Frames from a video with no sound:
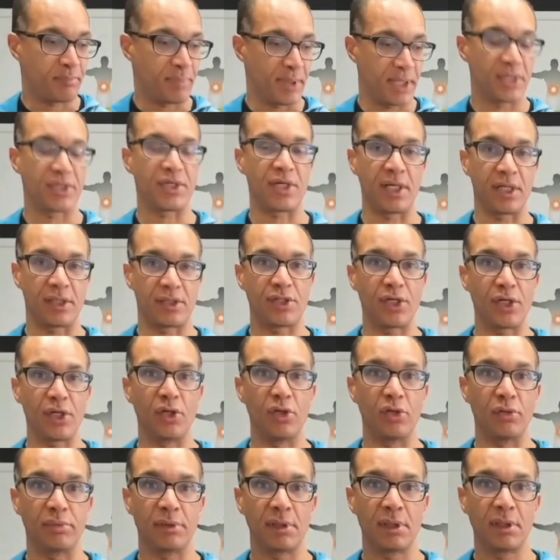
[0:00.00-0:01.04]
pinching a
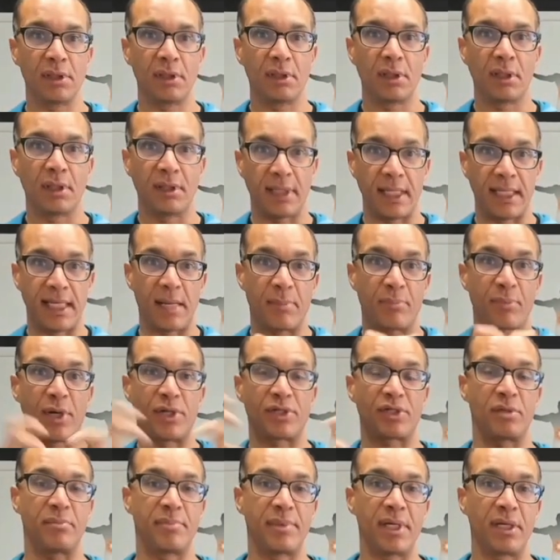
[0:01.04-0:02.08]
tube, then that
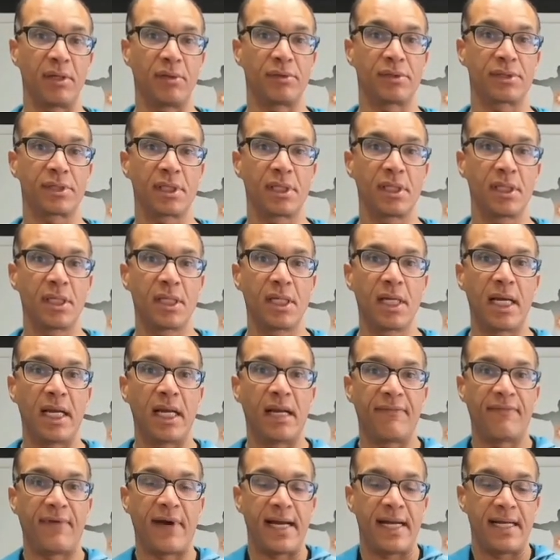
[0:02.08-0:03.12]
pressure builds, and
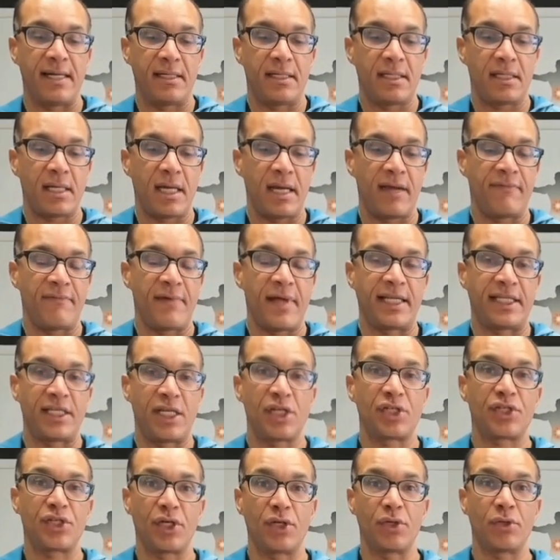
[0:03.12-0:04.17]
if my
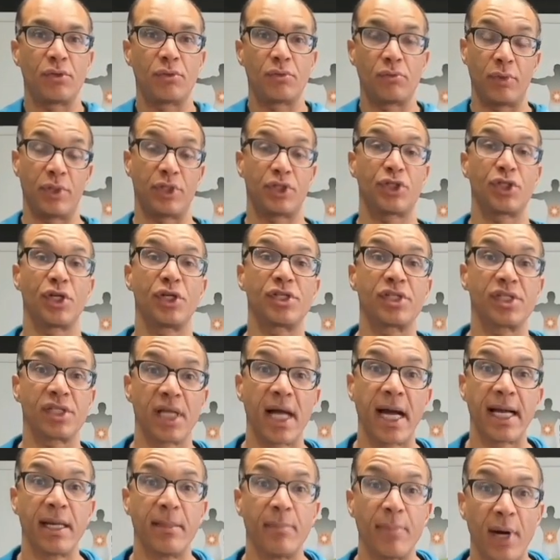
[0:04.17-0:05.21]
tissue, which should
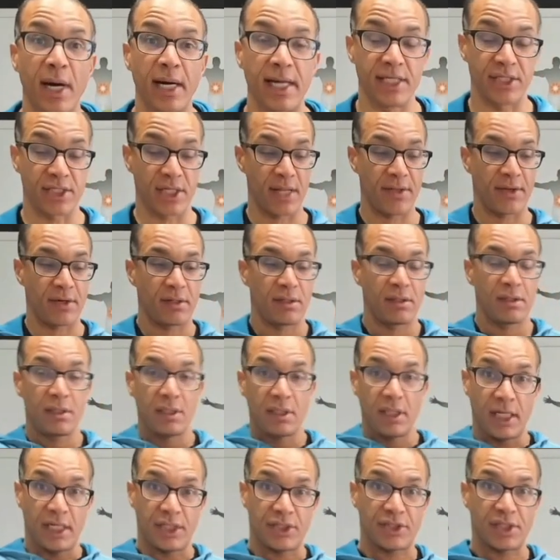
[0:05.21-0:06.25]
slide upon each other,
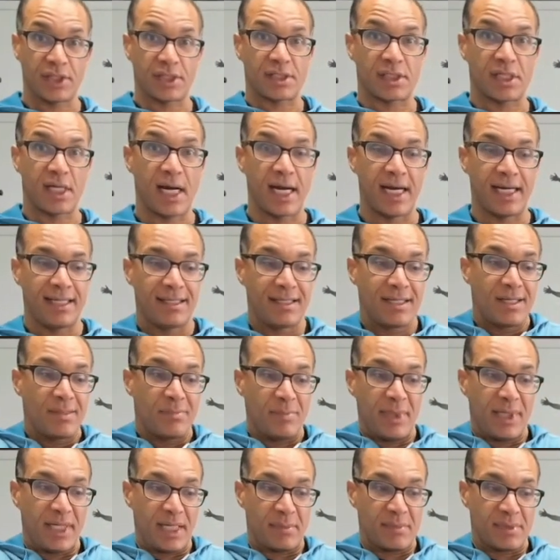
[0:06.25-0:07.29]
it should slide,
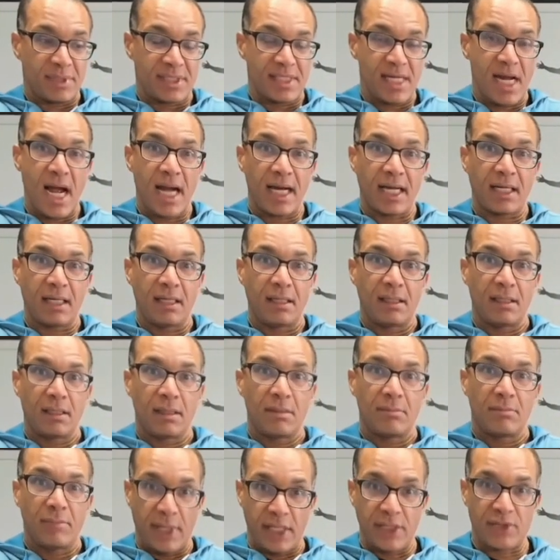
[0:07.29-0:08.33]
becomes stuck,
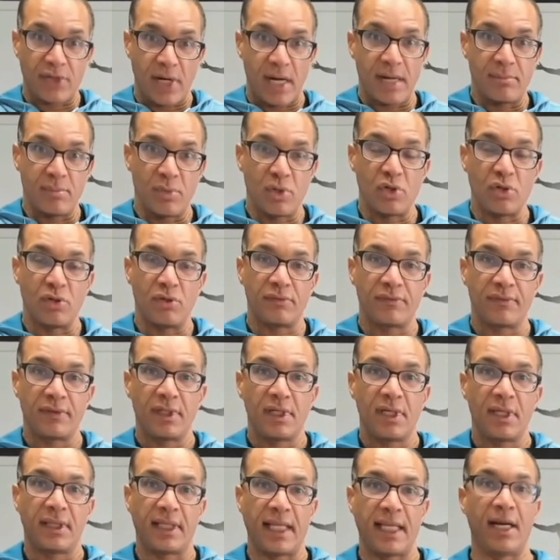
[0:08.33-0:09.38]
but I try and move,
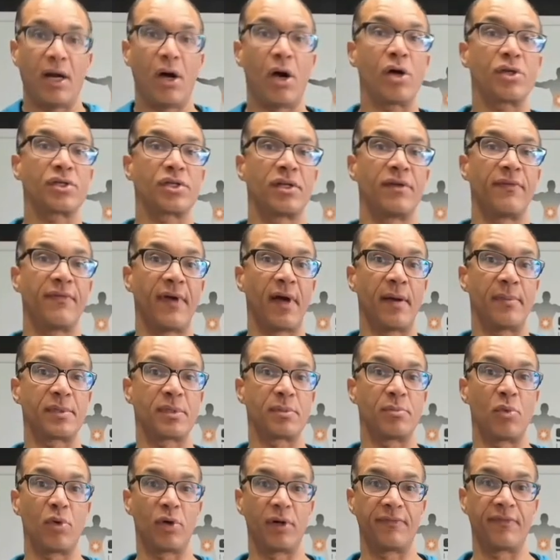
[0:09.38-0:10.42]
then it also develops
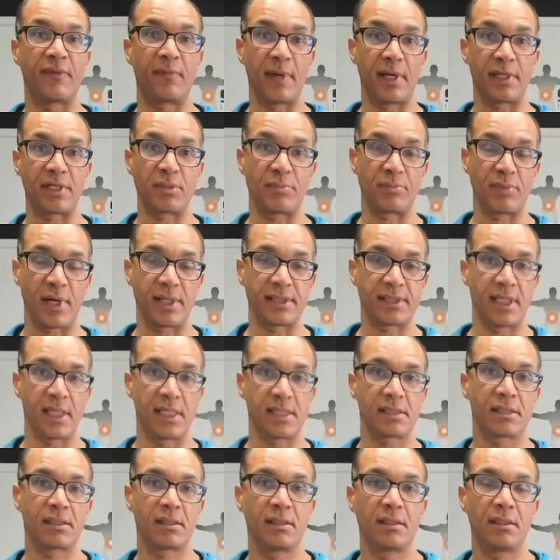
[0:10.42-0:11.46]
more inflammation
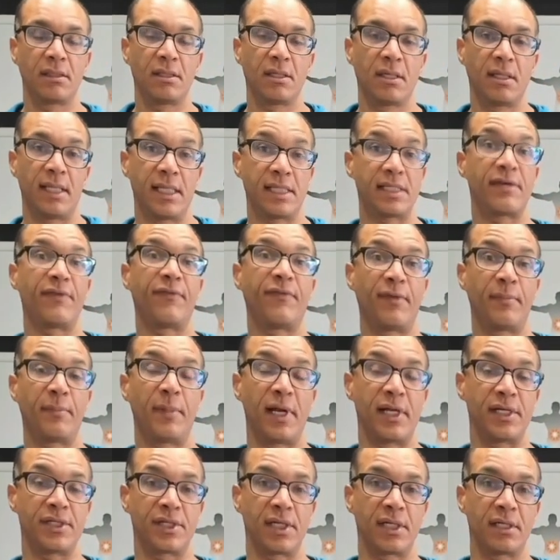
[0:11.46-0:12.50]
process. This
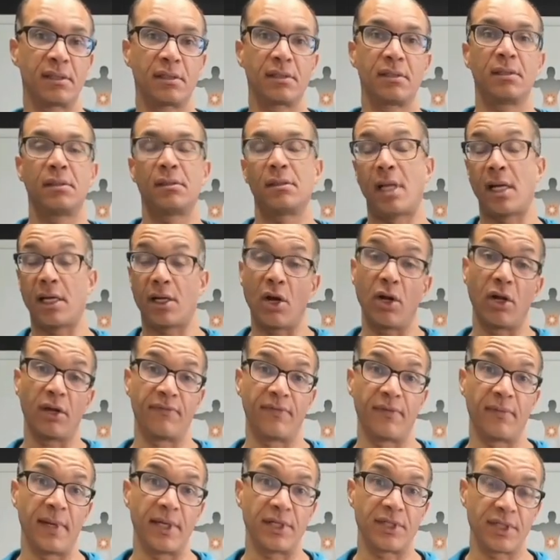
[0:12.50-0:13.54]
inflammation, like all
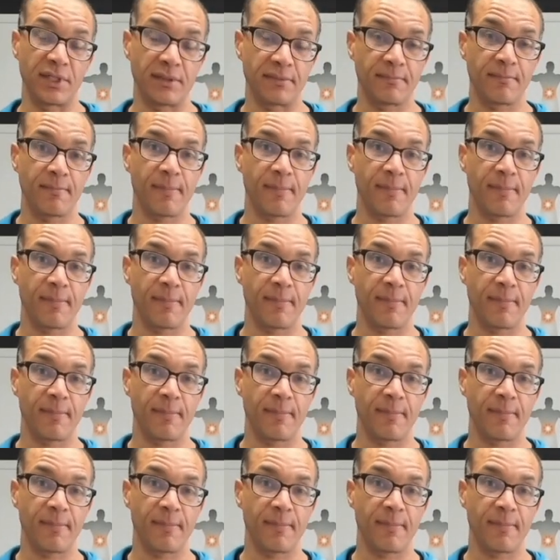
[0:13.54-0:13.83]
inflammation,